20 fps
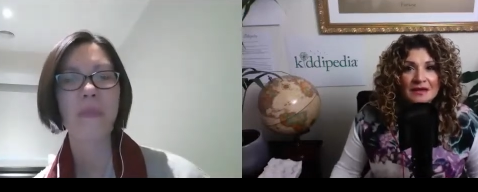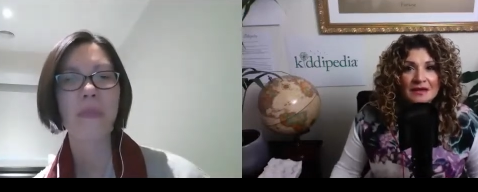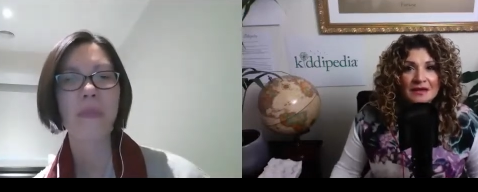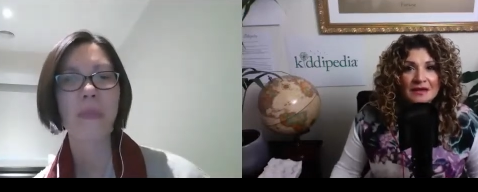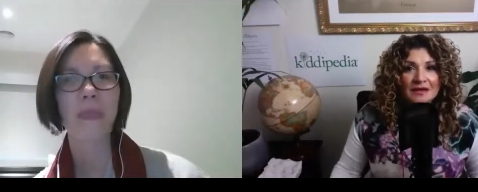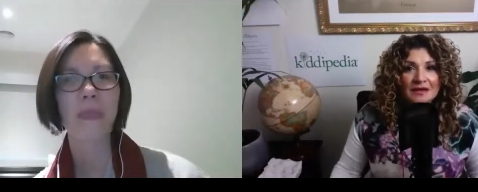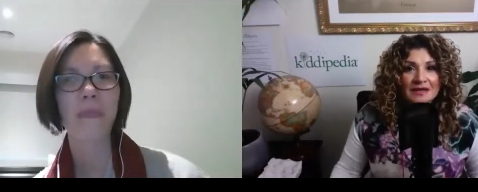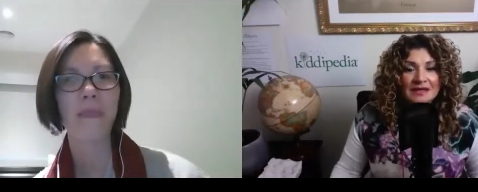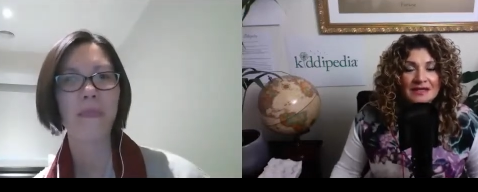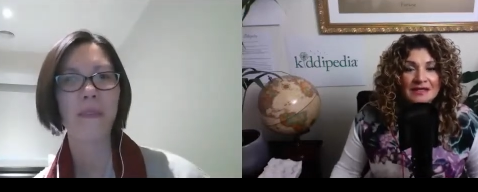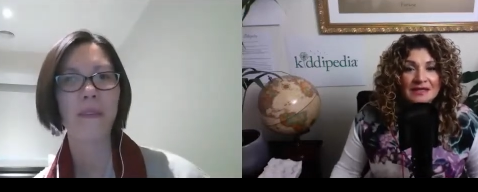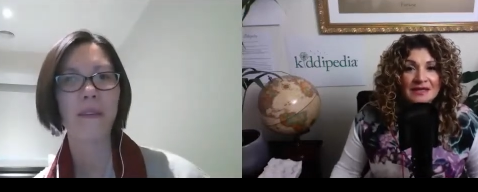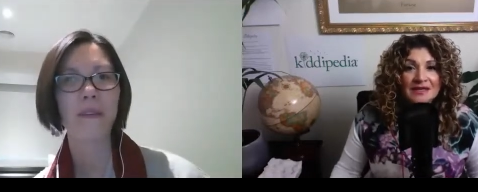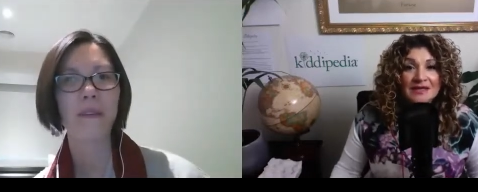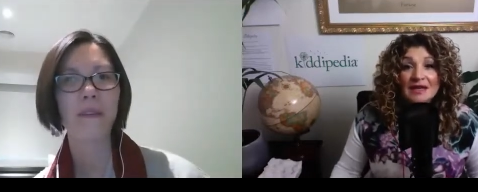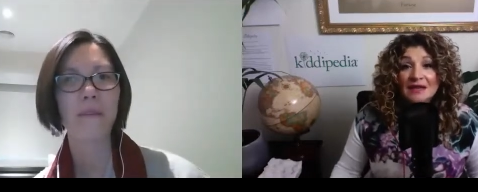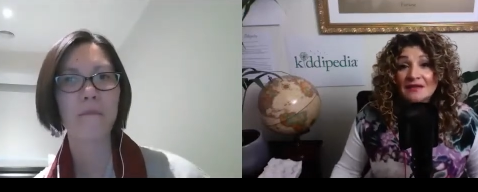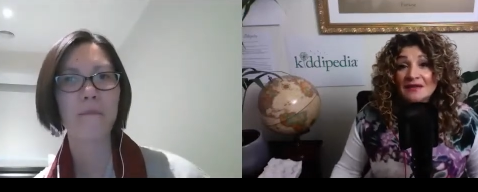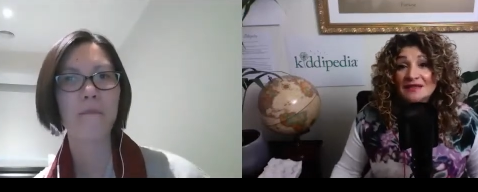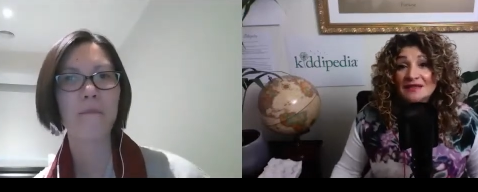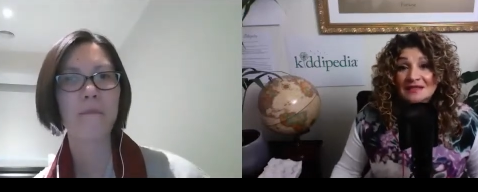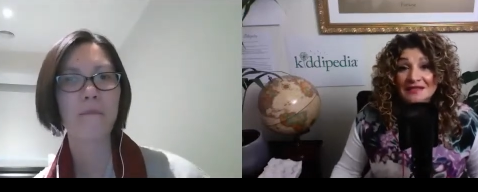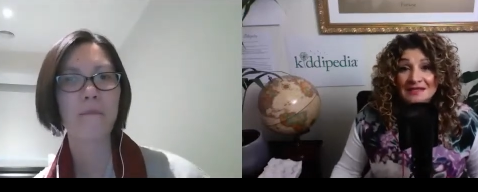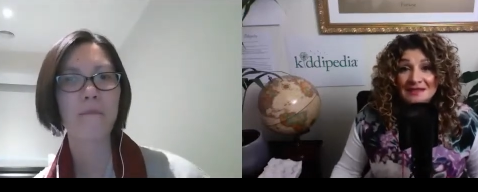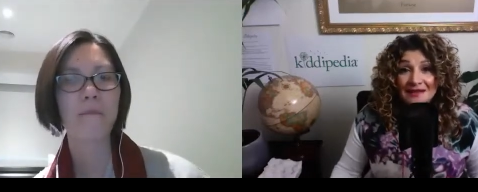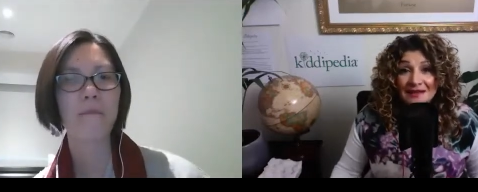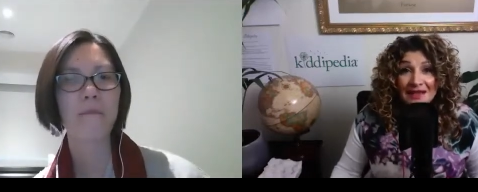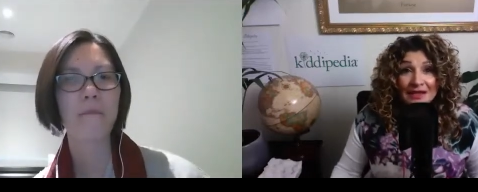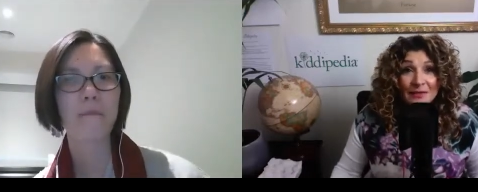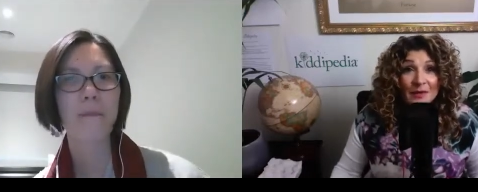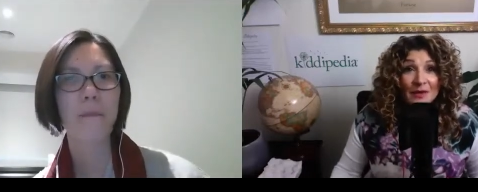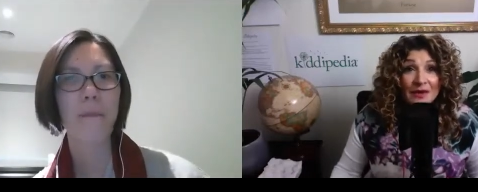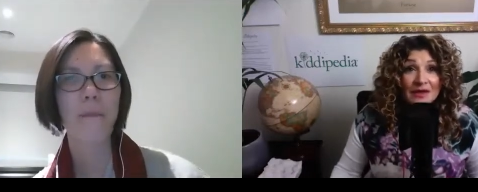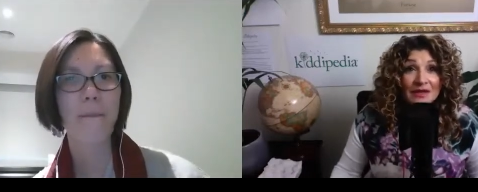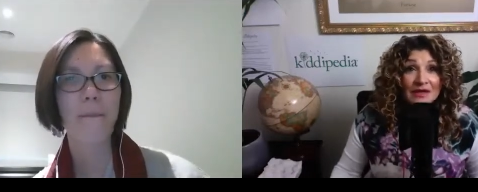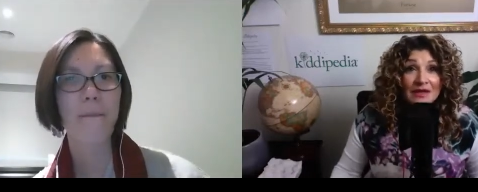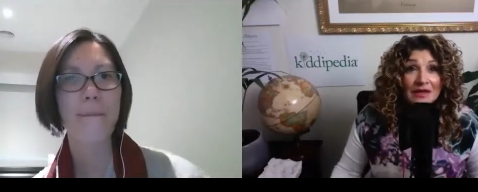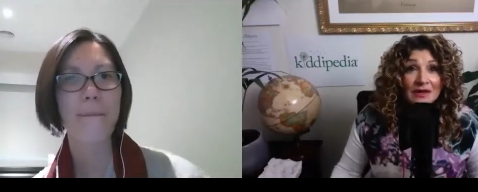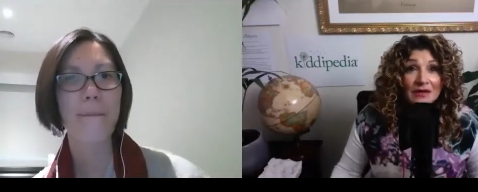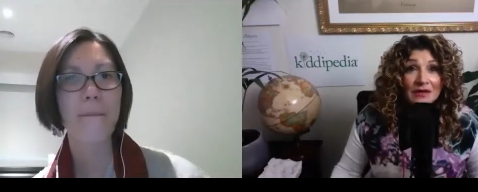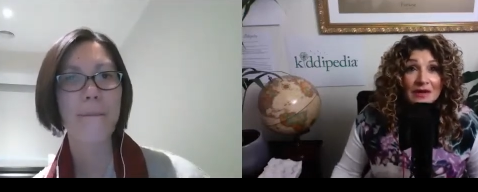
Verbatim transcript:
Speaker 1: uh, as another disclaimer, you know,